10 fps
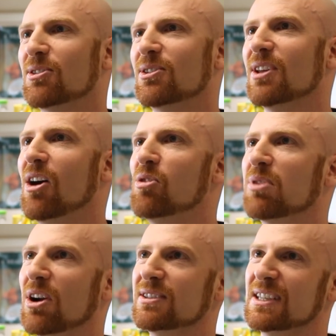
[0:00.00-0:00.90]
through the whole
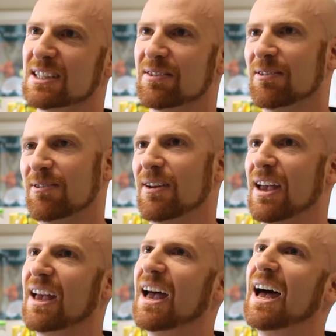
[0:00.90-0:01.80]
process of
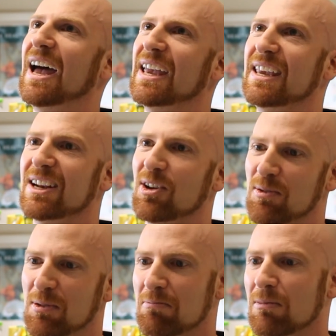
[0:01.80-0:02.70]
A, you
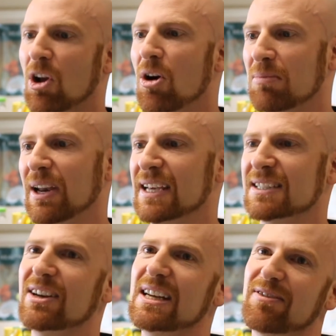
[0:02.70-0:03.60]
know,
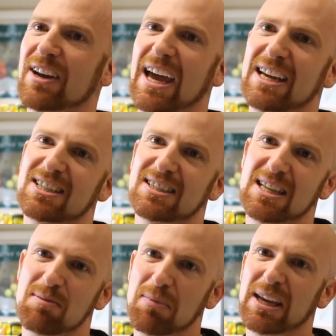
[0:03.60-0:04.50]
complex identifications
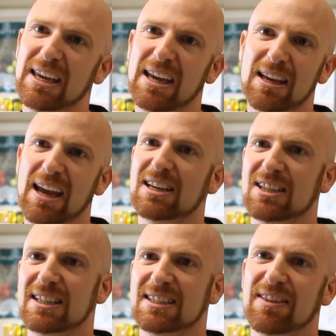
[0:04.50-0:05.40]
and then B,
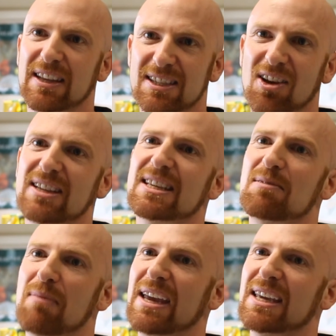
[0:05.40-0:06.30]
actually synthesising
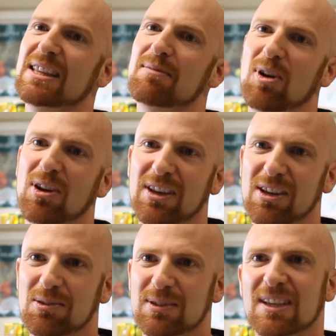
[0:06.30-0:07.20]
and making the
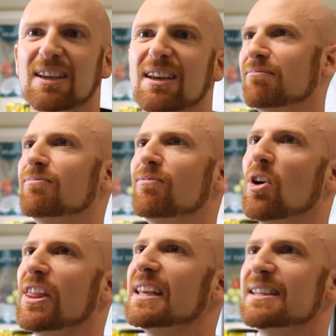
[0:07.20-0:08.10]
molecules.
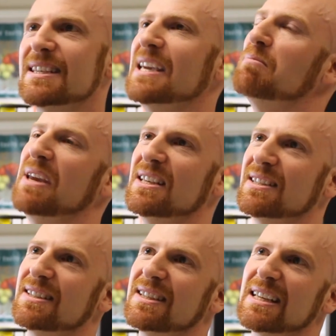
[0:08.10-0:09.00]
For the insect
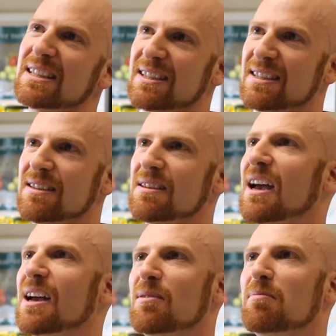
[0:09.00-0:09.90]
pests, there's
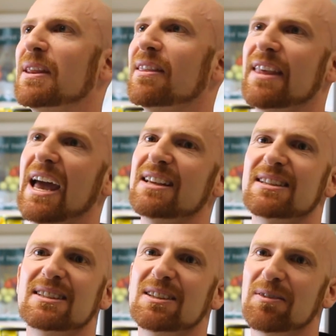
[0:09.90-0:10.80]
um, been
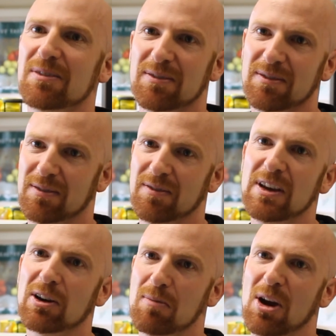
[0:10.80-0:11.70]
thousands of
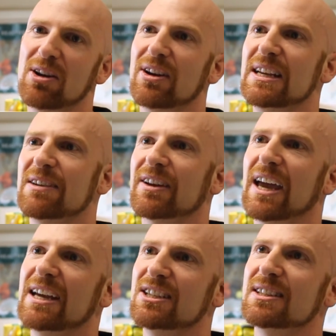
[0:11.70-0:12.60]
pheromone
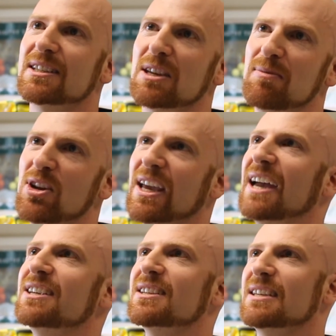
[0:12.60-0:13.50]
identifications and
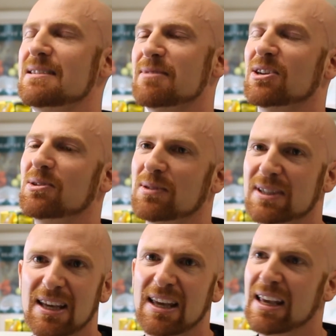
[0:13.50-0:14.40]
communication chemicals